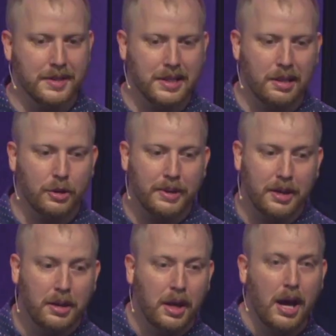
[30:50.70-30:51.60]
a little bit.
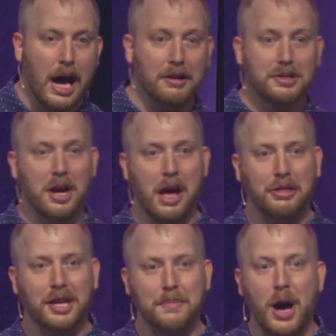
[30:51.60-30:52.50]
I, I
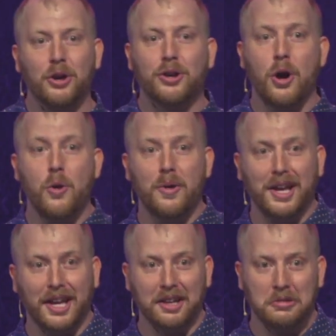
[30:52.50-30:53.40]
think about
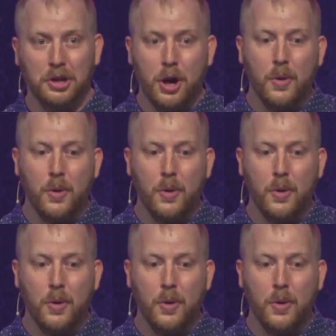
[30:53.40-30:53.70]
going, go